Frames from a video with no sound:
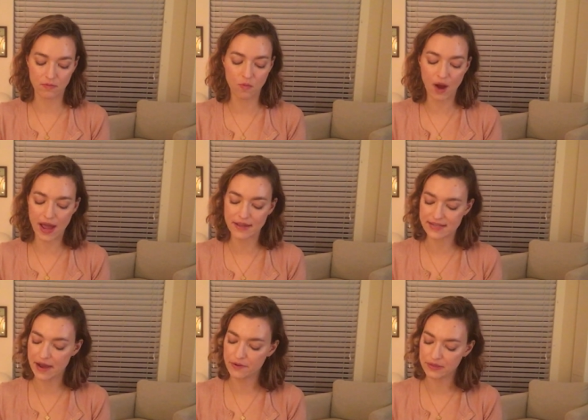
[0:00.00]
why
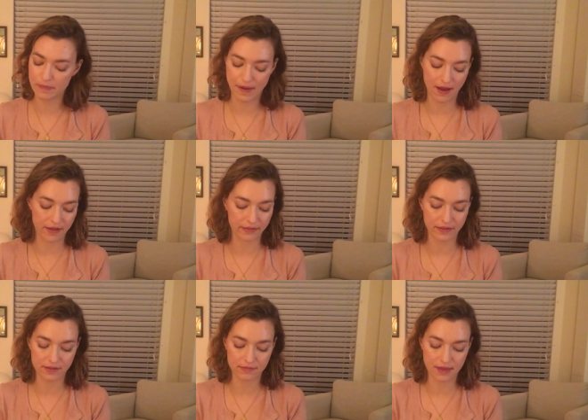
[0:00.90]
doubt the path
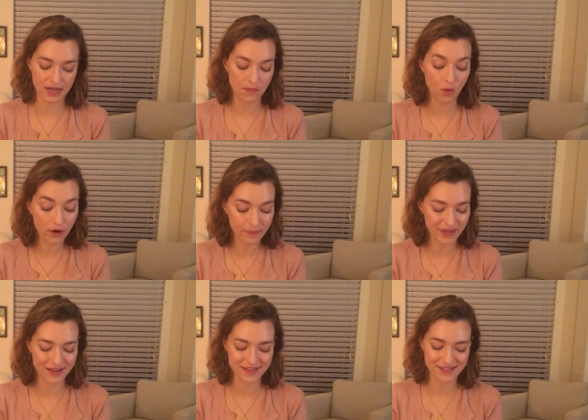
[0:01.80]
anymore,
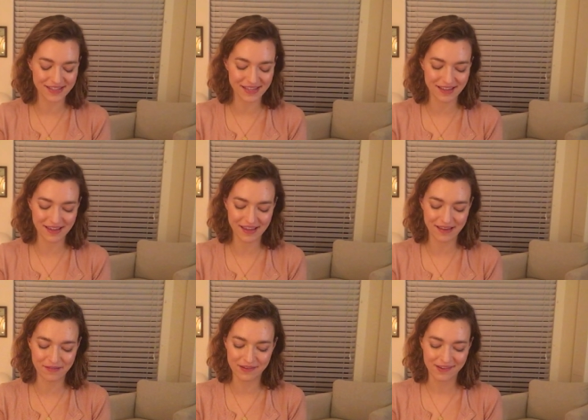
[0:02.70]
because it, it